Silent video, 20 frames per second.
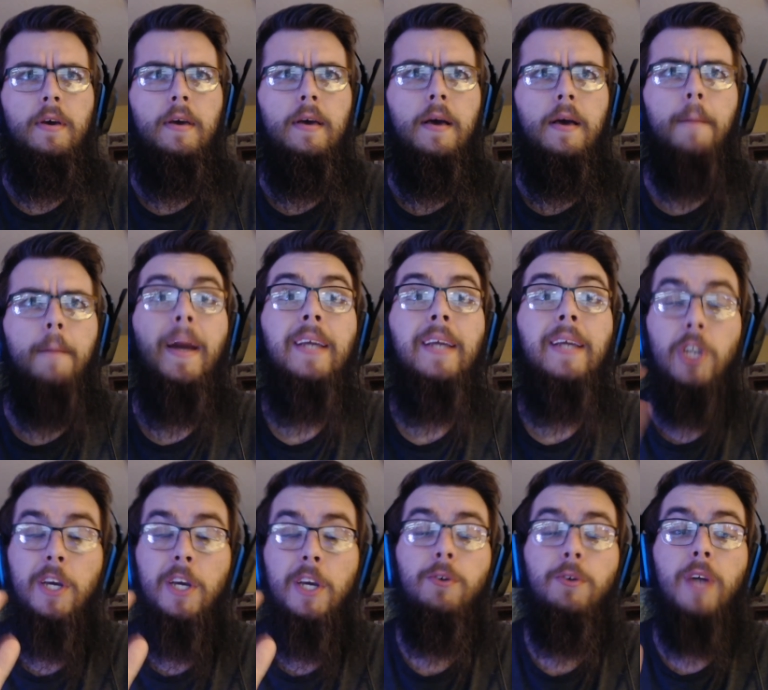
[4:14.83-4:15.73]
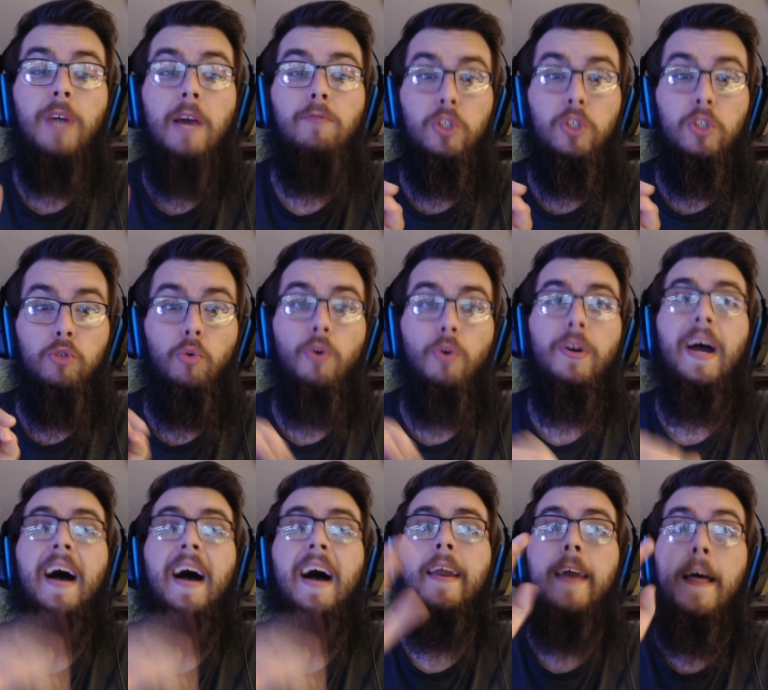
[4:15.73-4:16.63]
My channel got restored
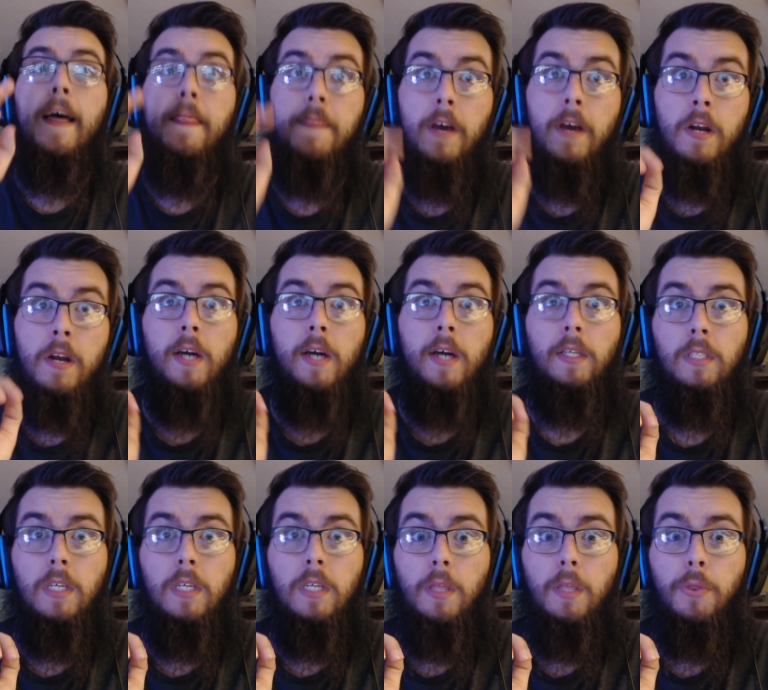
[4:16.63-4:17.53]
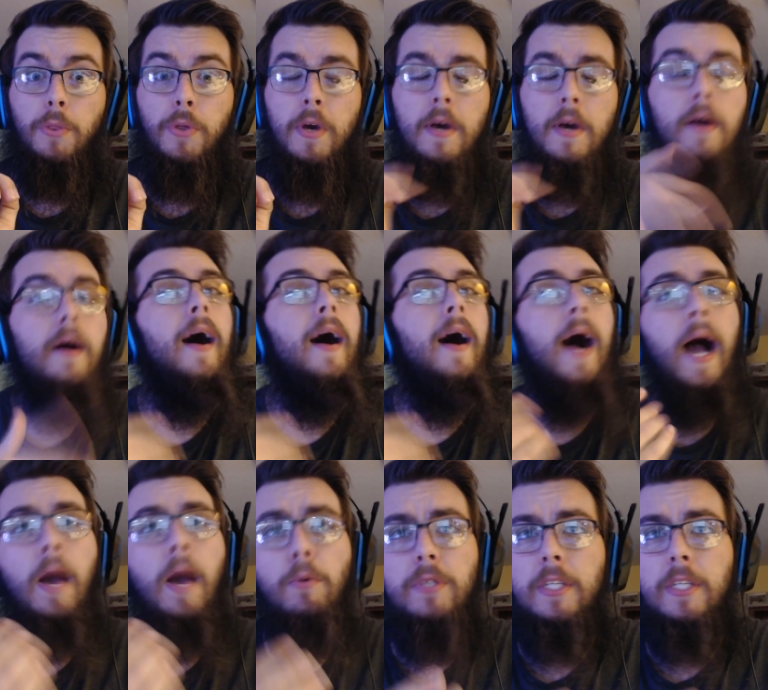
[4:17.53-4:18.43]
on the 19th.
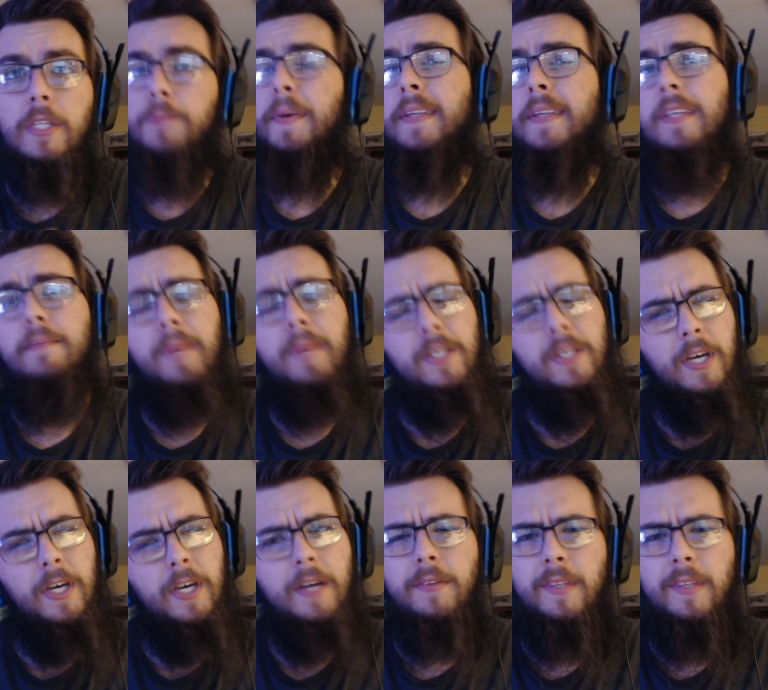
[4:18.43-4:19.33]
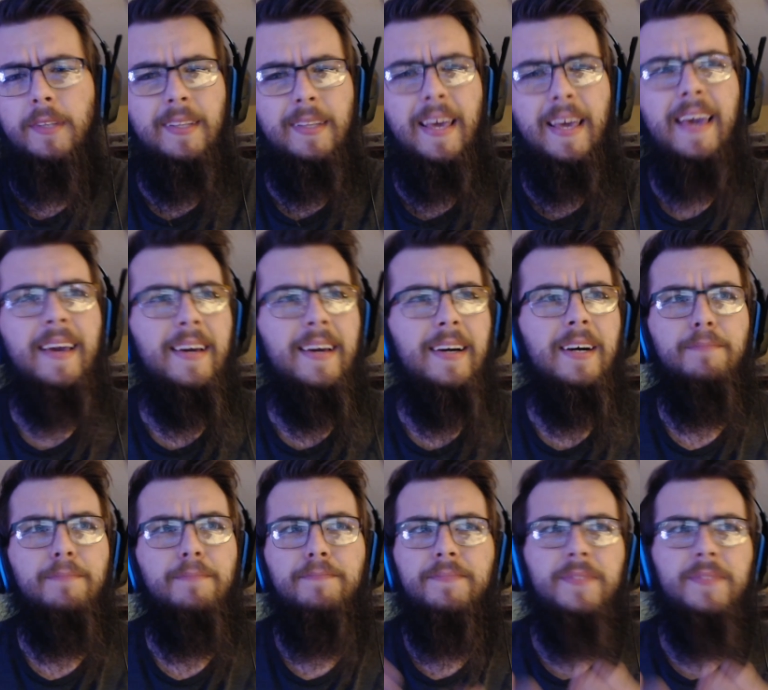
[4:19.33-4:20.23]
I was expecting my channel to take
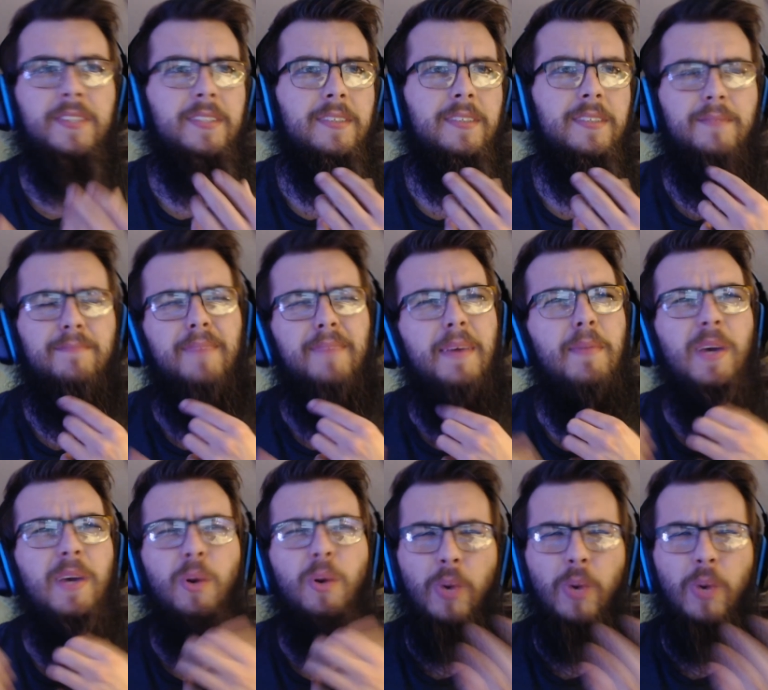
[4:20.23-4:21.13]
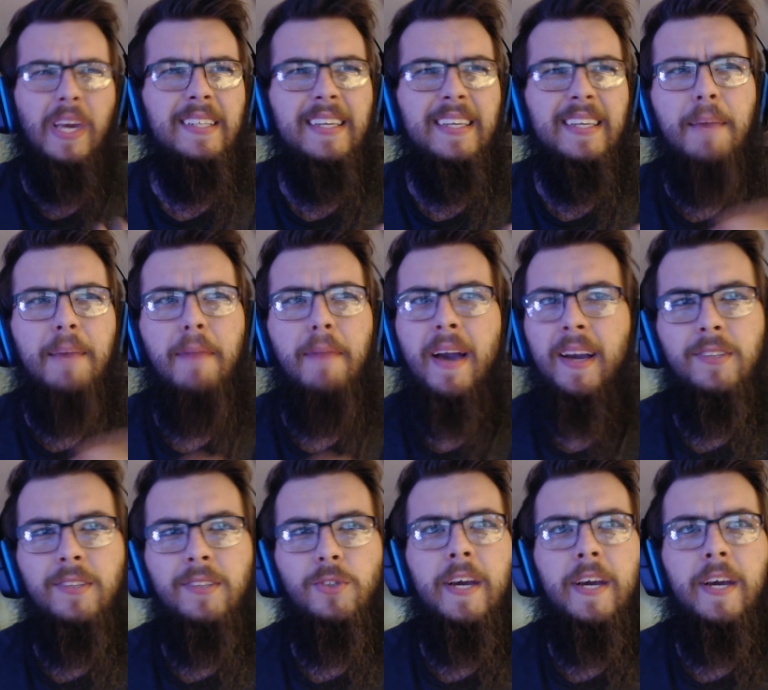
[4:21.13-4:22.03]
up to maybe a week to get back
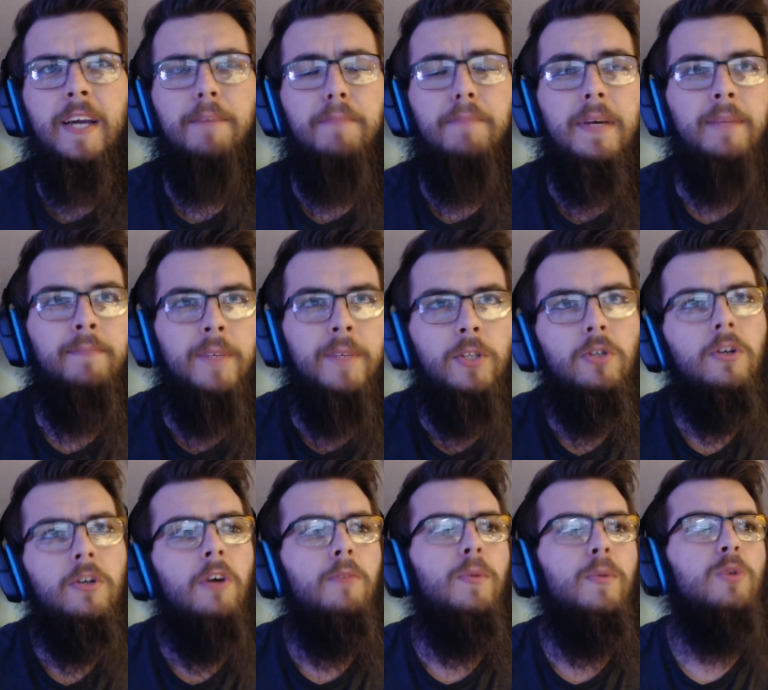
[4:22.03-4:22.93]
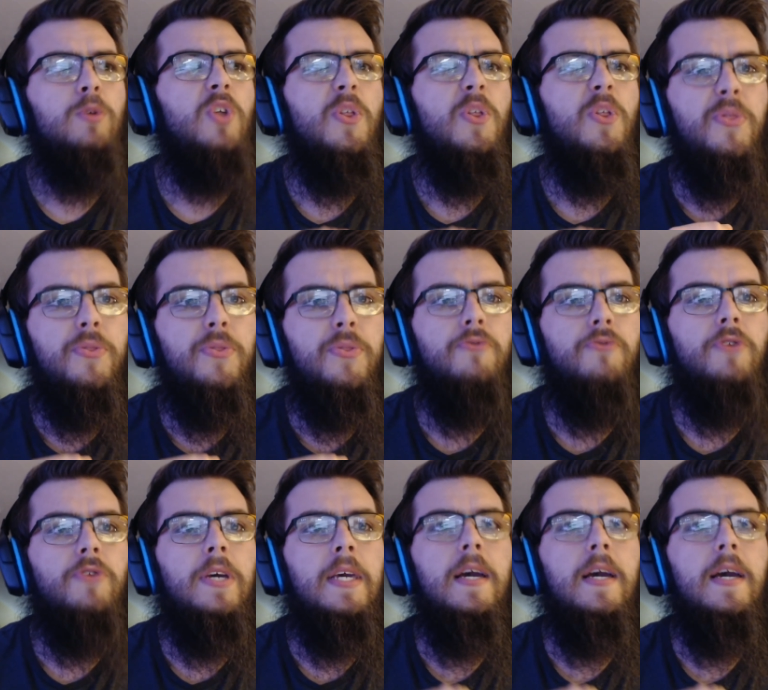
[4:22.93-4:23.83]
on track, but it took almost
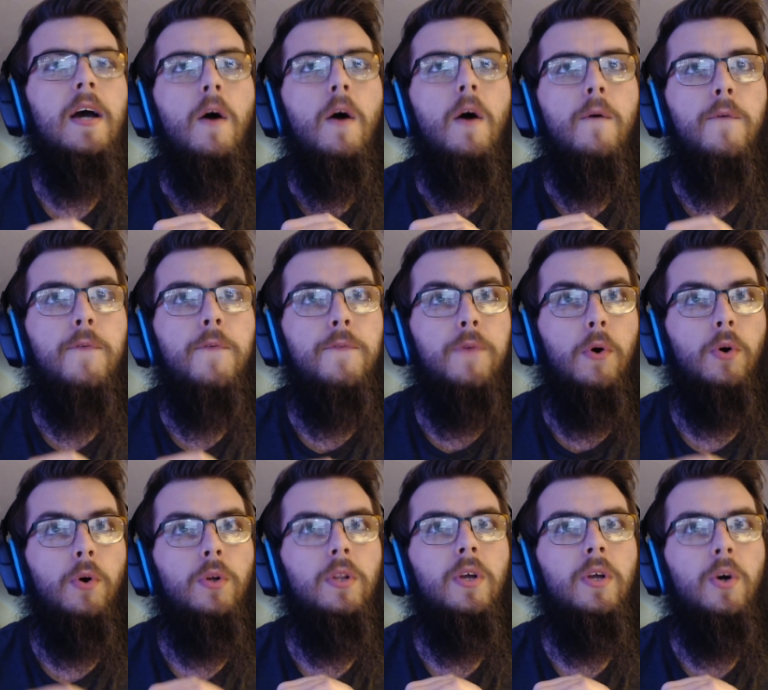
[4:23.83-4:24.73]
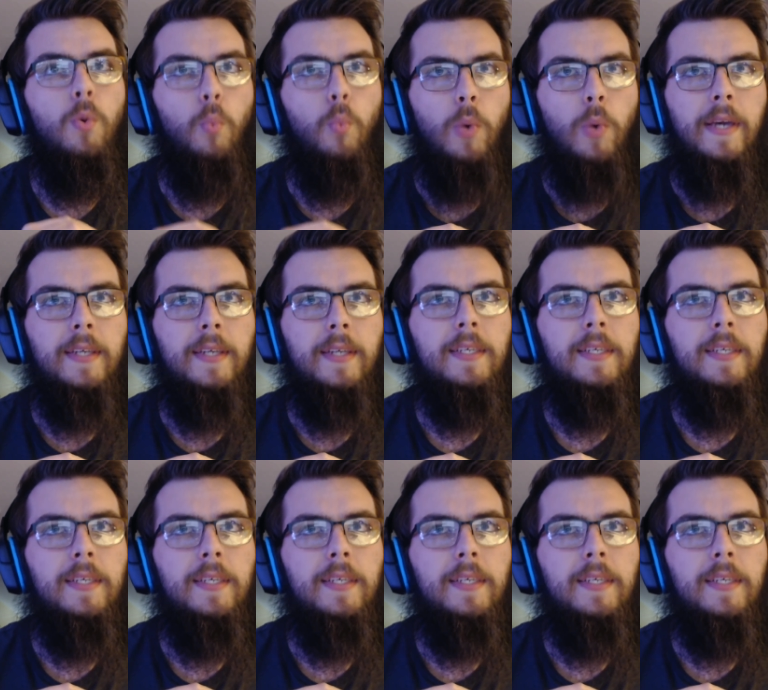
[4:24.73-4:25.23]
three full weeks